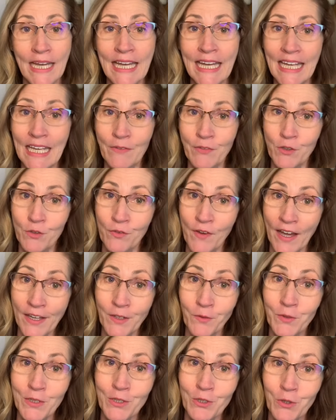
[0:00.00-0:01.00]
If you found it
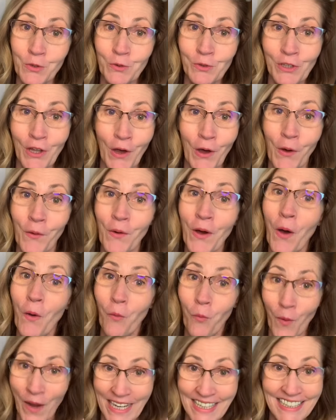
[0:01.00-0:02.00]
was too low,
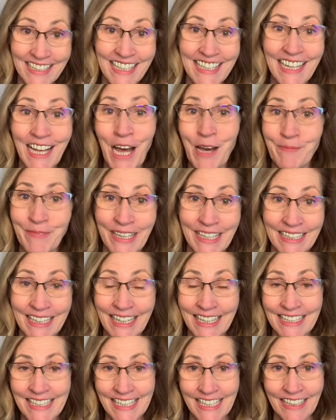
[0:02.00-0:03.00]
wait to come in
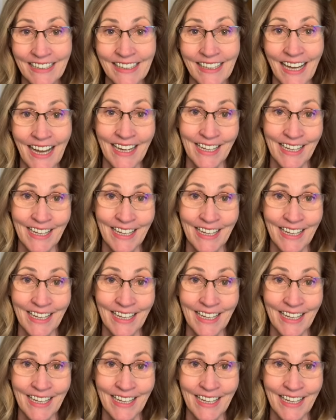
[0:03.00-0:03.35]
until